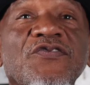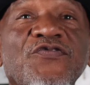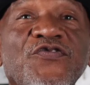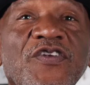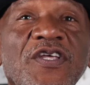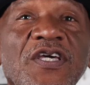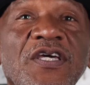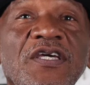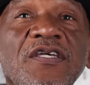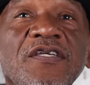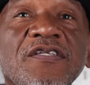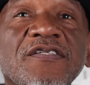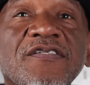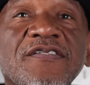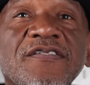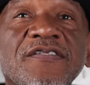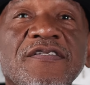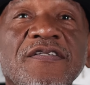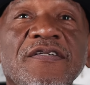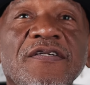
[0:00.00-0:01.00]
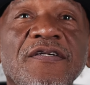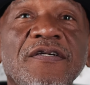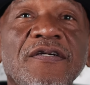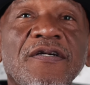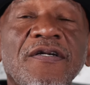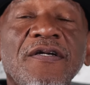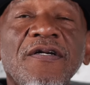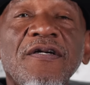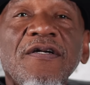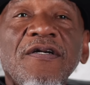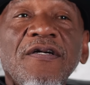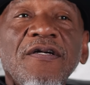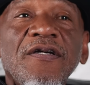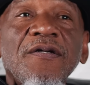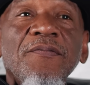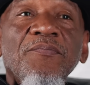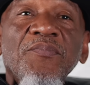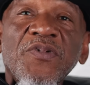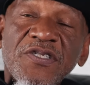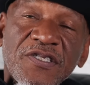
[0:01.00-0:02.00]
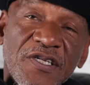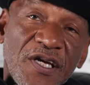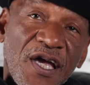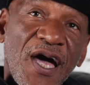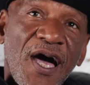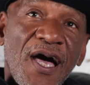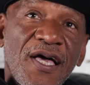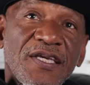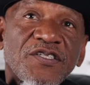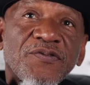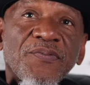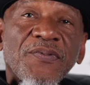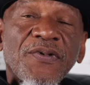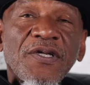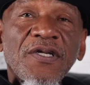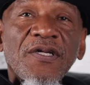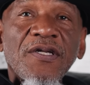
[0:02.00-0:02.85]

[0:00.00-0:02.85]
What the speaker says: fleas, Mr. Cosby.